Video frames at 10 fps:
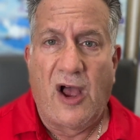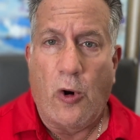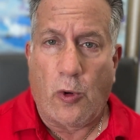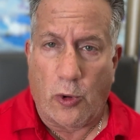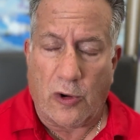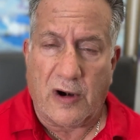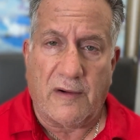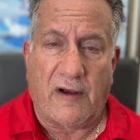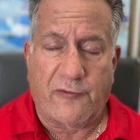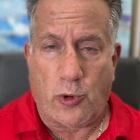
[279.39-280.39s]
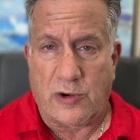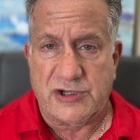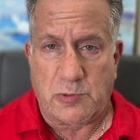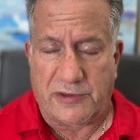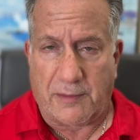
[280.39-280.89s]
or of course
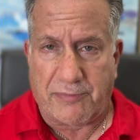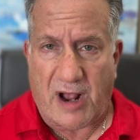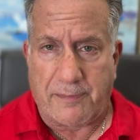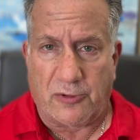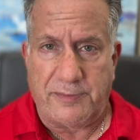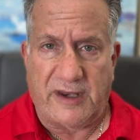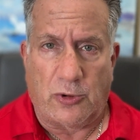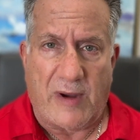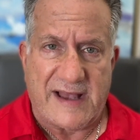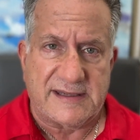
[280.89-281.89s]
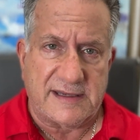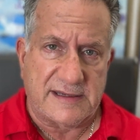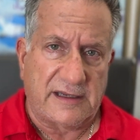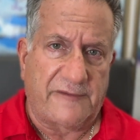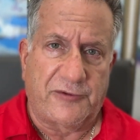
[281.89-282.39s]
with the proper amino acids.
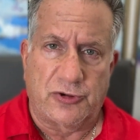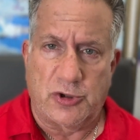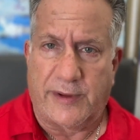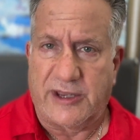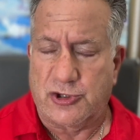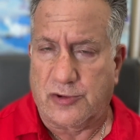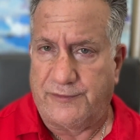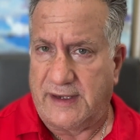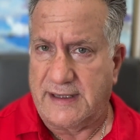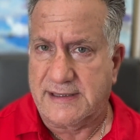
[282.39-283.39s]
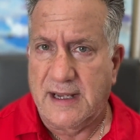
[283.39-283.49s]
And if you're doing intravenous,